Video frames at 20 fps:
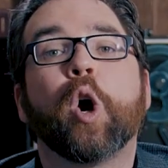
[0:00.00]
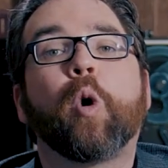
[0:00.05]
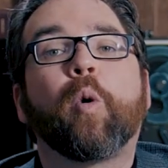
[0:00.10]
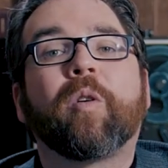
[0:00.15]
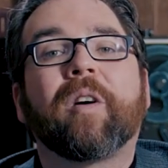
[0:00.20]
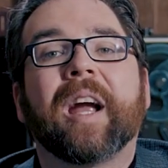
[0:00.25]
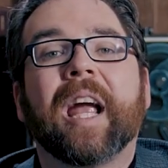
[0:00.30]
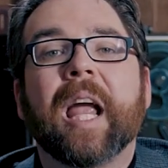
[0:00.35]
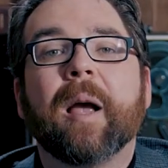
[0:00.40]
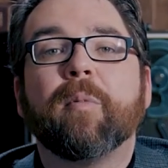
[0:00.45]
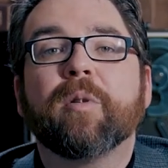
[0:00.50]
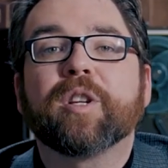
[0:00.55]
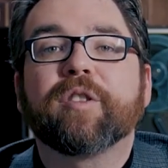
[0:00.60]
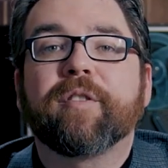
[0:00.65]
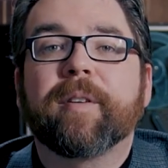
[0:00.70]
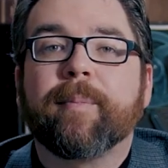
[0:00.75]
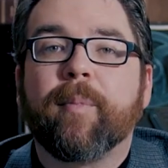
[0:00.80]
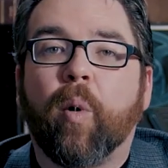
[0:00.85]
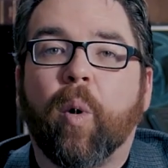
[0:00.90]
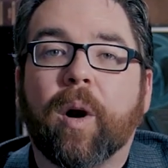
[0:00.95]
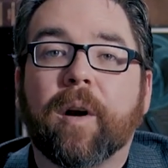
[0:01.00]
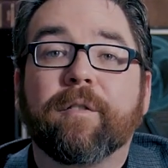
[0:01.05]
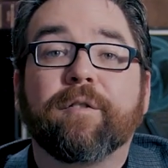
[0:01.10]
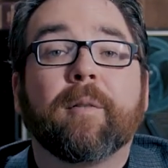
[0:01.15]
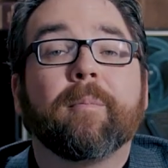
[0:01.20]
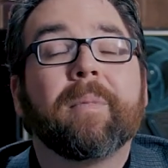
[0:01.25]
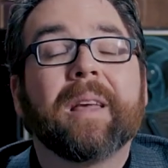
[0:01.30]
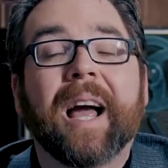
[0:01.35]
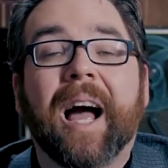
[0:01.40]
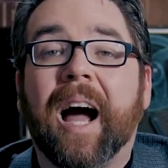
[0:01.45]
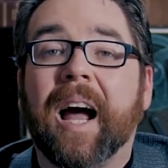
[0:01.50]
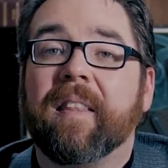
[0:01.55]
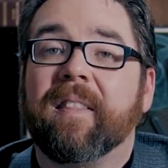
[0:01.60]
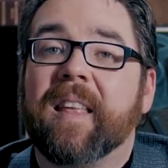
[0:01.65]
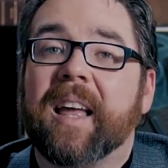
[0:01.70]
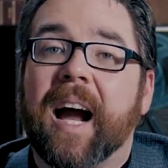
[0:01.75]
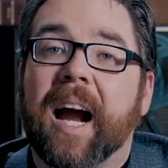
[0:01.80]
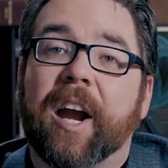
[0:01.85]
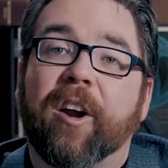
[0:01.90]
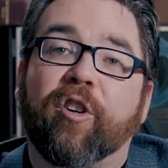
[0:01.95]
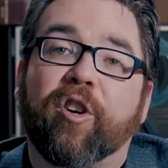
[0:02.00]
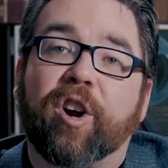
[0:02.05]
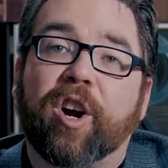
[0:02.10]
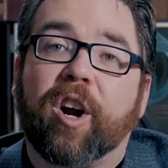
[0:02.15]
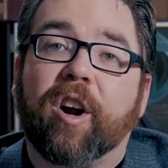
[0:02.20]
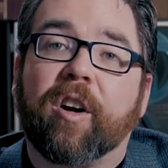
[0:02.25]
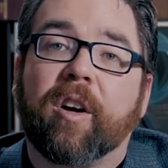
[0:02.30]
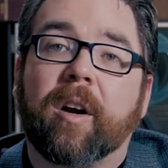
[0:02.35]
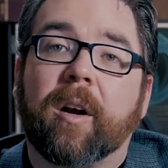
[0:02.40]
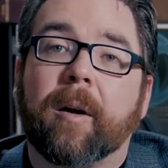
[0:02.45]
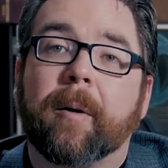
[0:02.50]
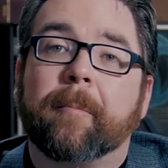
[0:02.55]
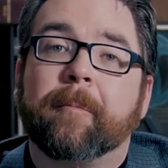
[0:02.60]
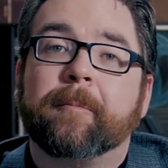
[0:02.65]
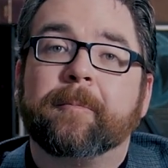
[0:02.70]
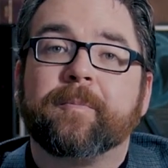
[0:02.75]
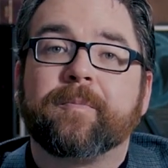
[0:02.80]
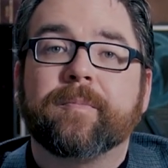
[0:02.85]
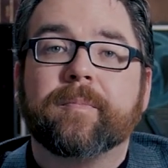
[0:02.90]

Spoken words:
who were able to report from behind the Iron Curtain.